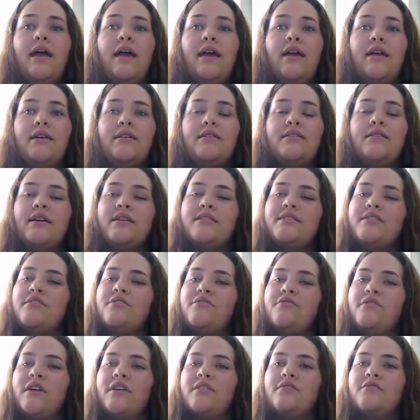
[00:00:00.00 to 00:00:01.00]
and as
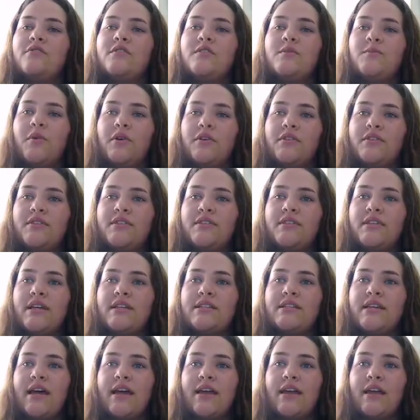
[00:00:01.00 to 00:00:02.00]
a direct response
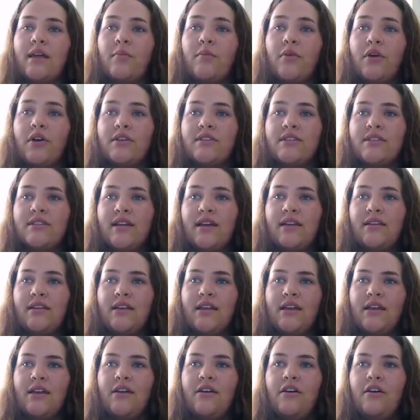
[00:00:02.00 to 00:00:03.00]
attacking
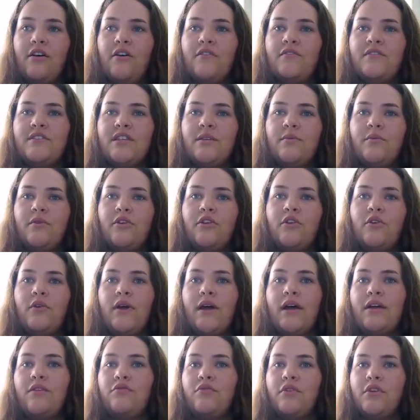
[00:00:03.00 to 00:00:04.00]
personality of someone who
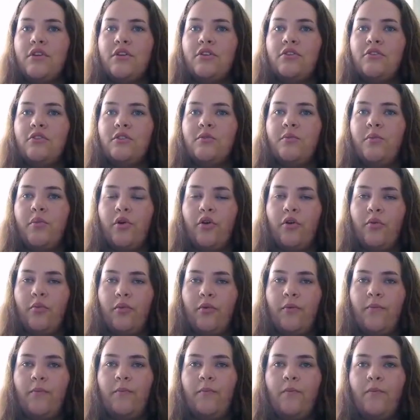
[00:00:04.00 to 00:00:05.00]
had ridiculed
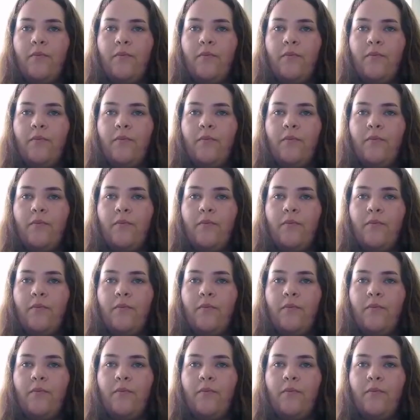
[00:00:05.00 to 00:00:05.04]
Pope.